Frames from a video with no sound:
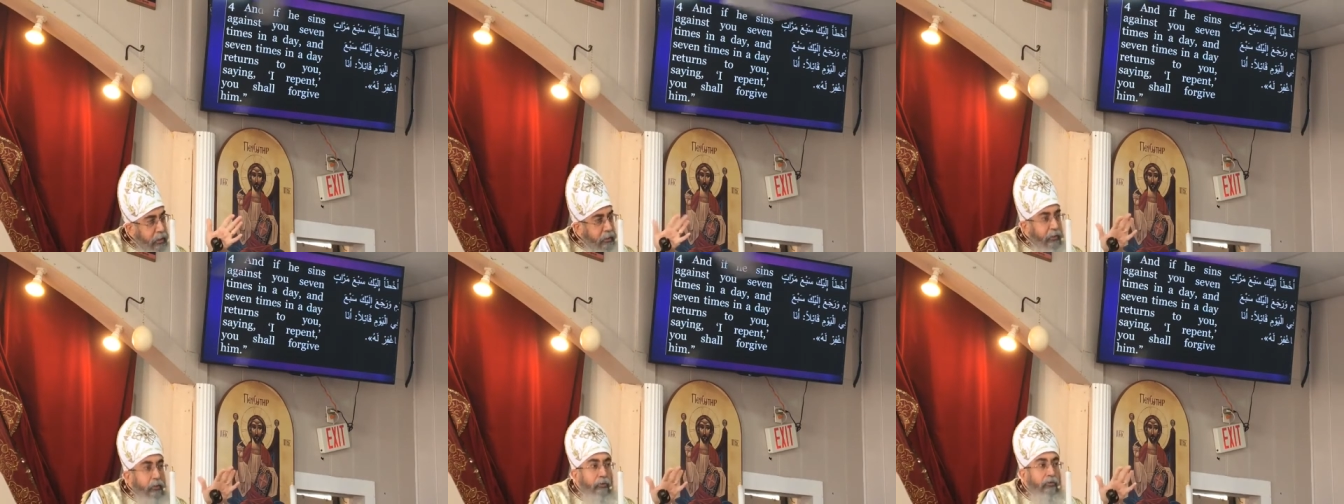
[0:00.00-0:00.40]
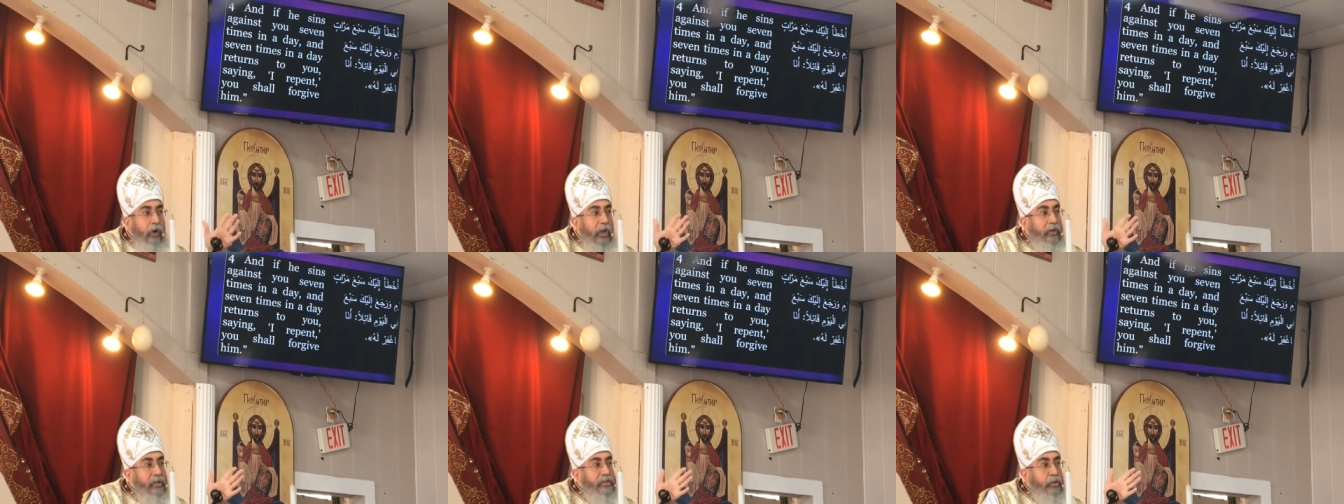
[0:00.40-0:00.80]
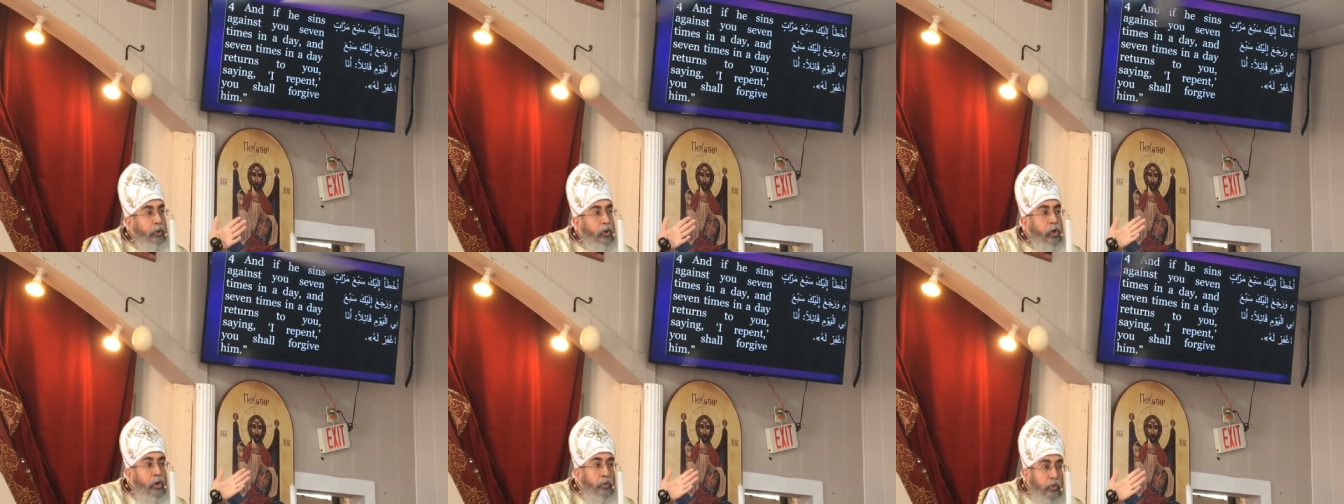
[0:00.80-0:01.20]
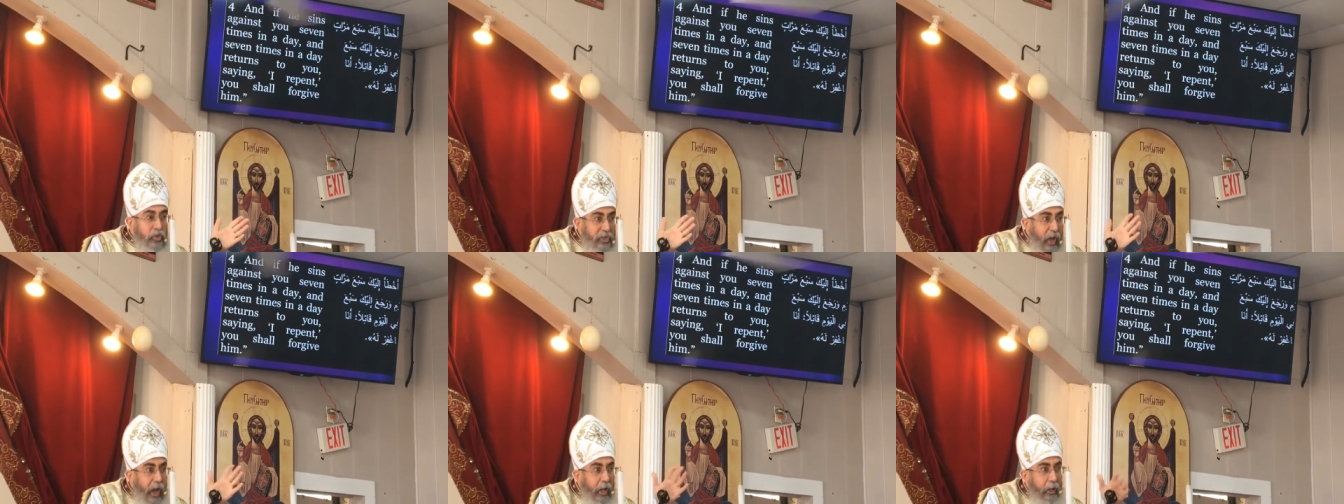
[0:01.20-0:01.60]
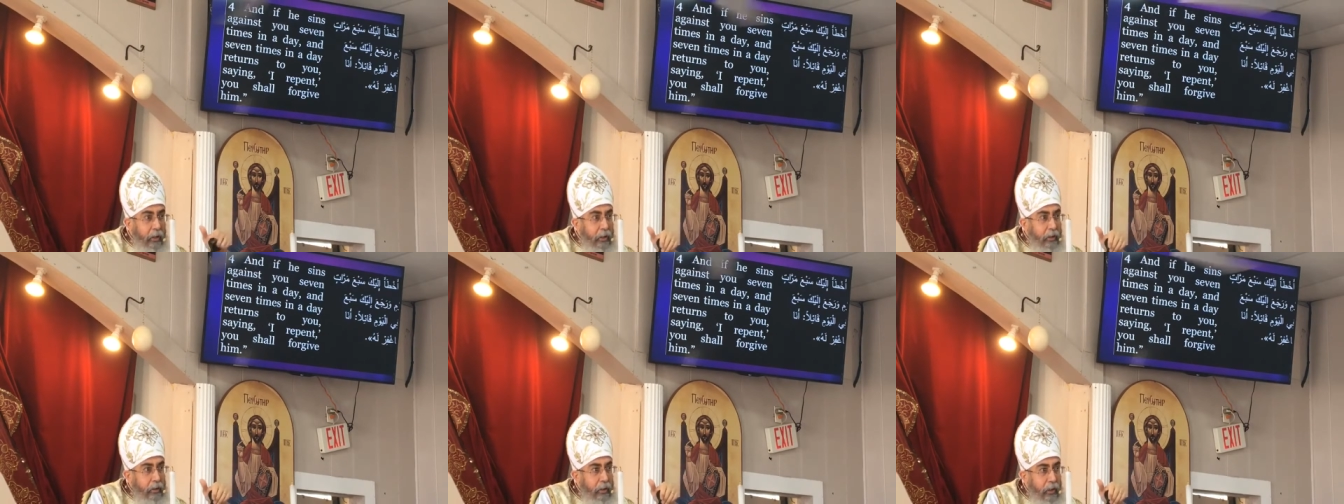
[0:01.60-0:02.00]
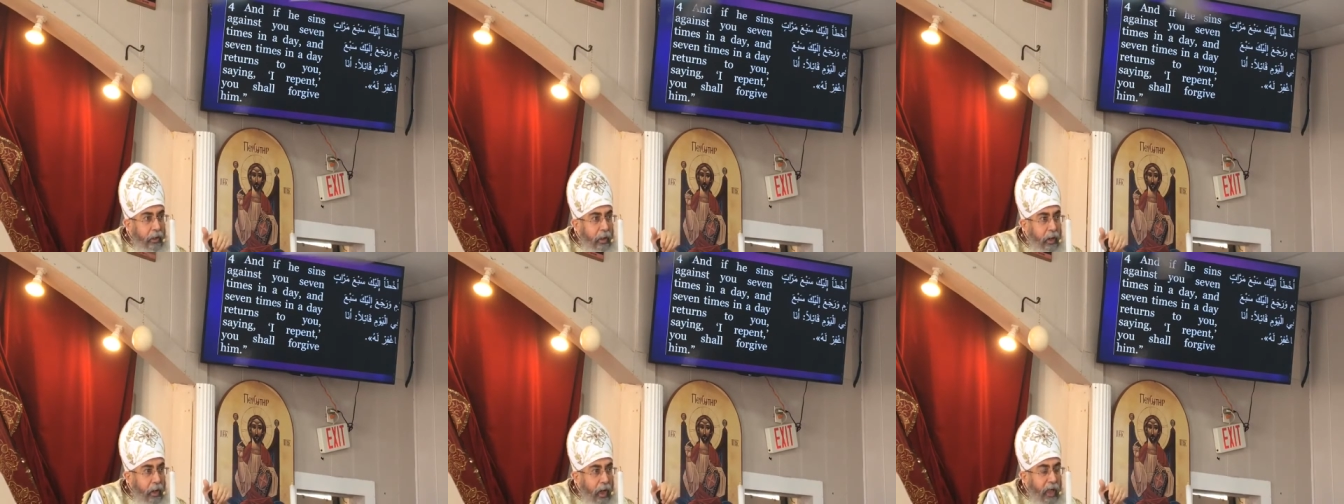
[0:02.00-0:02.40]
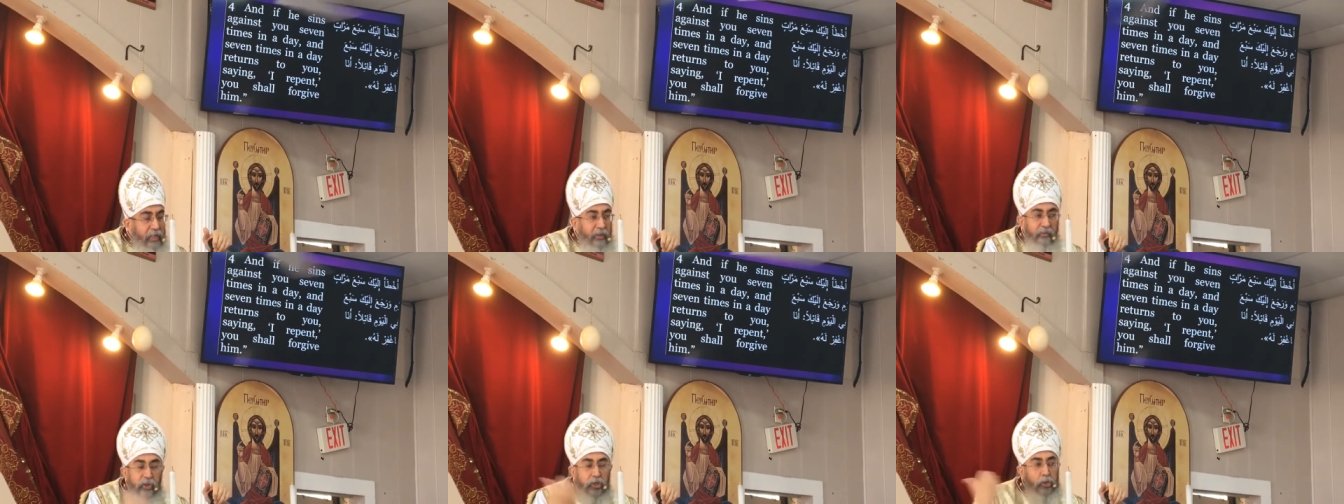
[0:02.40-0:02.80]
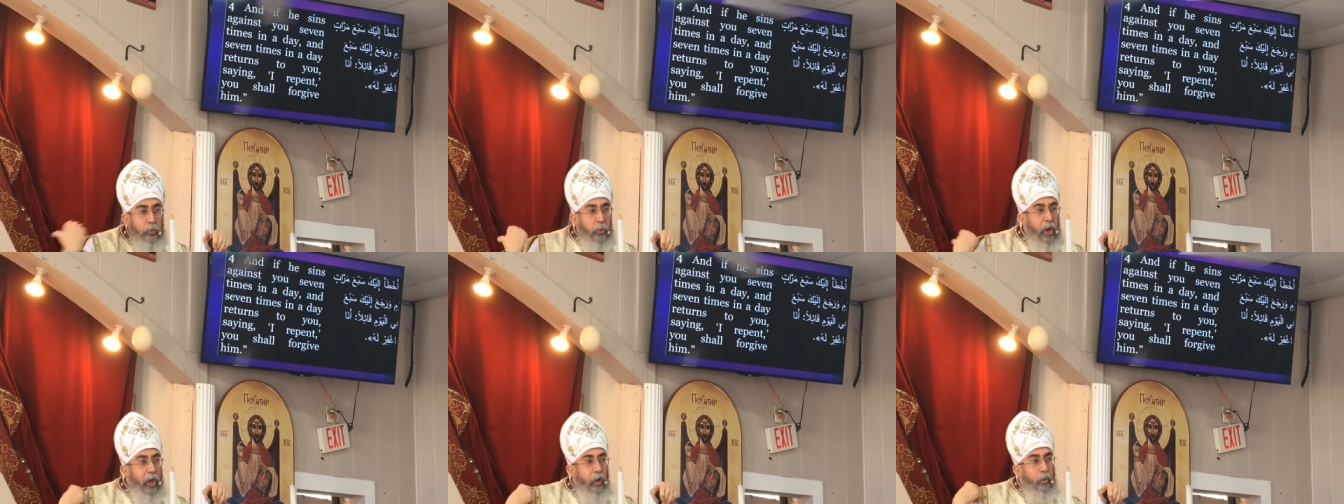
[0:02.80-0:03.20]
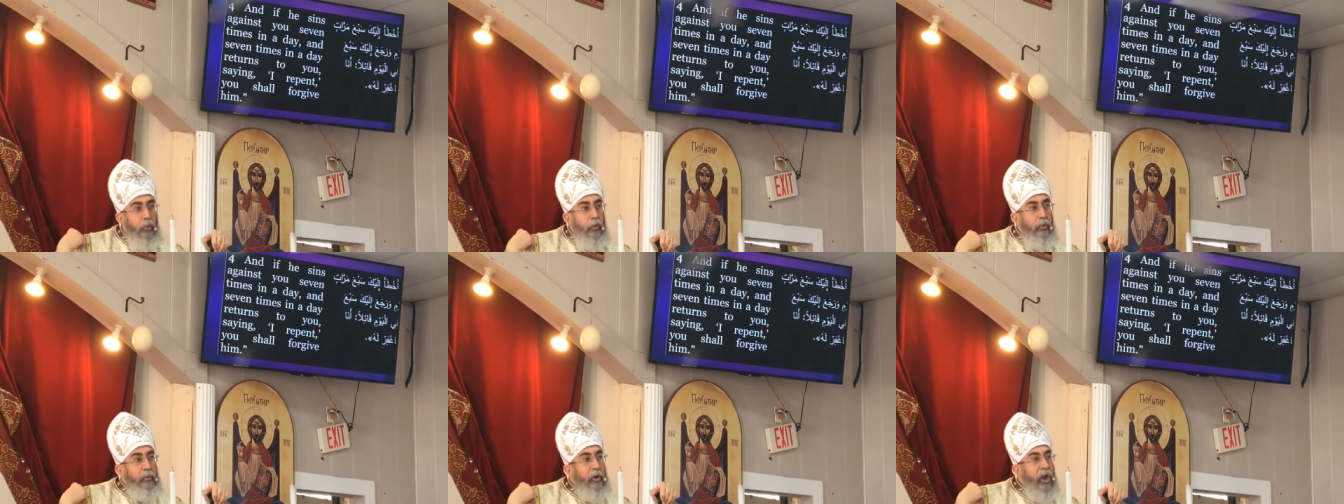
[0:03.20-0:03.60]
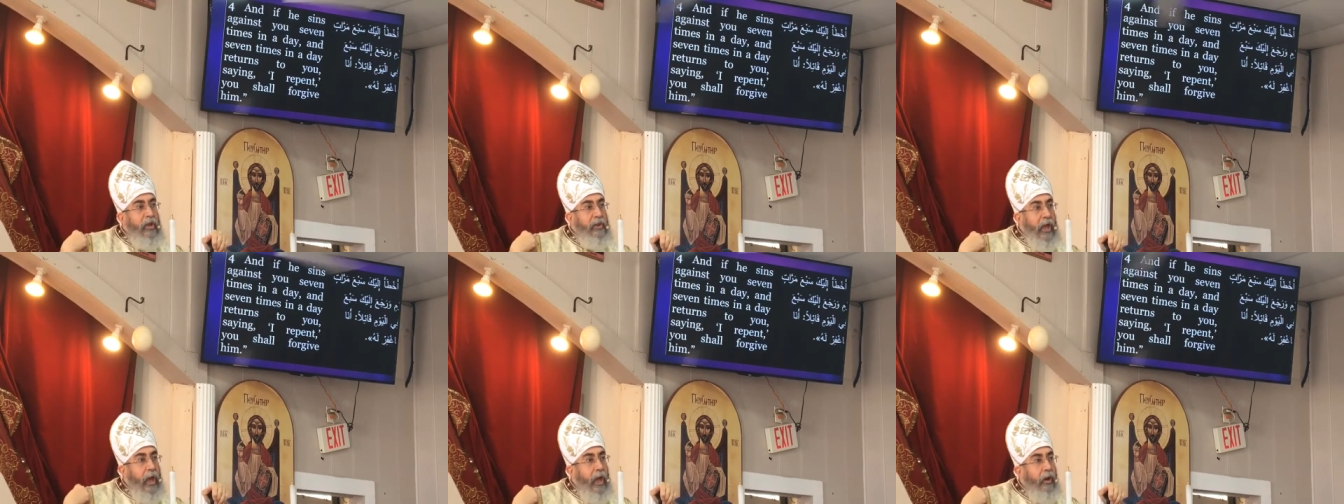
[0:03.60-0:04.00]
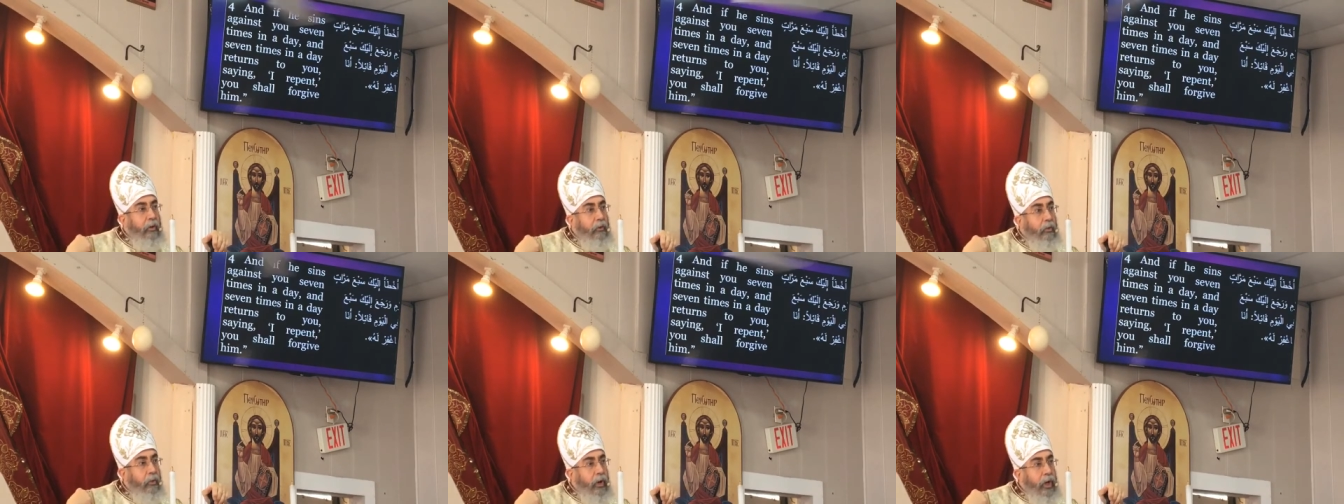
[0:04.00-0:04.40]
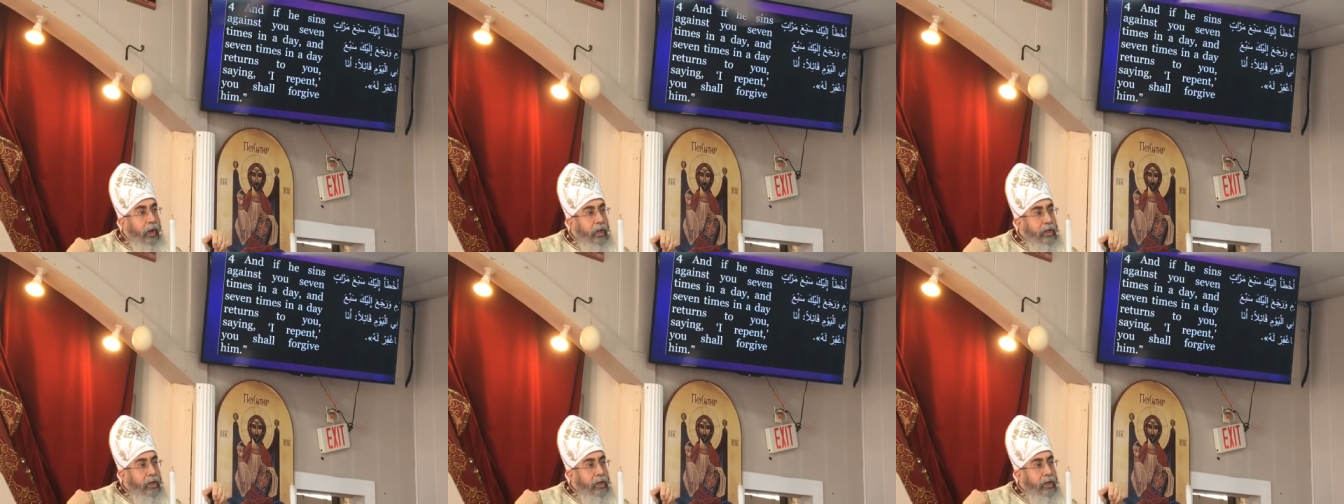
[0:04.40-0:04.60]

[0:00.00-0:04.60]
The will of God is to reconcile. And the first prayer we will pray now